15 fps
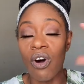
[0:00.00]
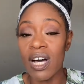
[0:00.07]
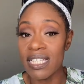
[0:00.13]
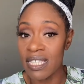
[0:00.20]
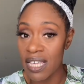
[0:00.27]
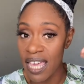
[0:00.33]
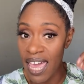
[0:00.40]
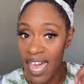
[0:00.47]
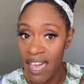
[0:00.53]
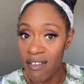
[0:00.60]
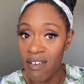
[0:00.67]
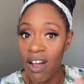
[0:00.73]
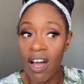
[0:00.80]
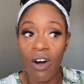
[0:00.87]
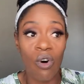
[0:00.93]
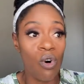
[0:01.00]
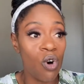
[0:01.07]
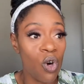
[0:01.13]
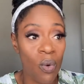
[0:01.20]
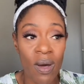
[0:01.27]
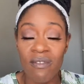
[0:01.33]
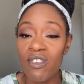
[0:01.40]
as a carer, or
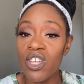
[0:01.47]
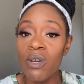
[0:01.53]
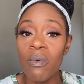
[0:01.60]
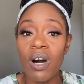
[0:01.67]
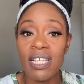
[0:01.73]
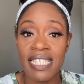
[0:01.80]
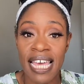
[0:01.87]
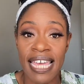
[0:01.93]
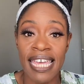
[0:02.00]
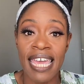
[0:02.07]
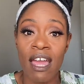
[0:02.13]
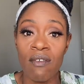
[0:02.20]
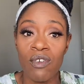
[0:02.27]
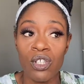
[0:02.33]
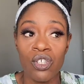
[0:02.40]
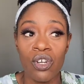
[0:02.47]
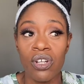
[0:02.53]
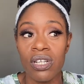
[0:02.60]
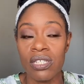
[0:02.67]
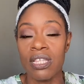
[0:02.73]
whoever you are taking care of your toddlers,